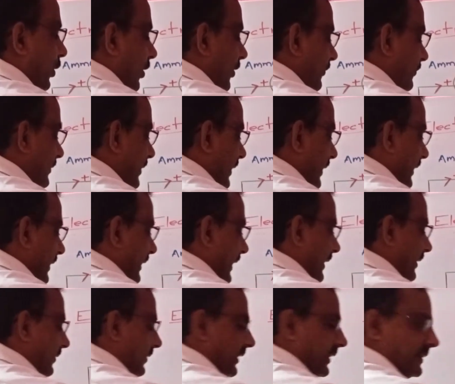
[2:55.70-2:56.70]
of the
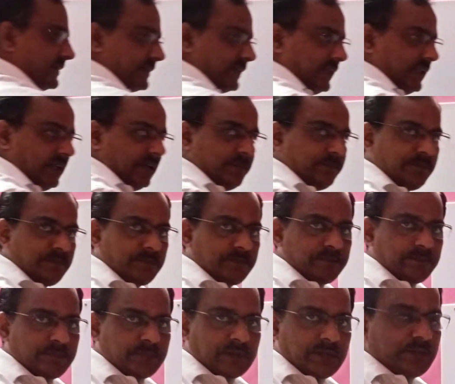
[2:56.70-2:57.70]
electric cell.
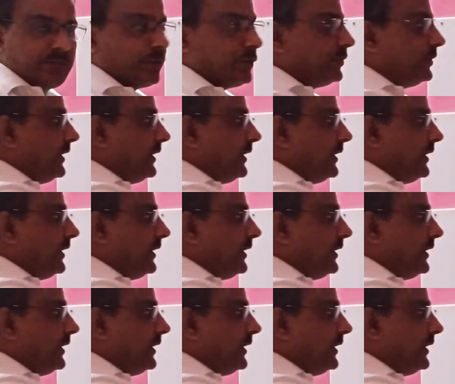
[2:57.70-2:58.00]
So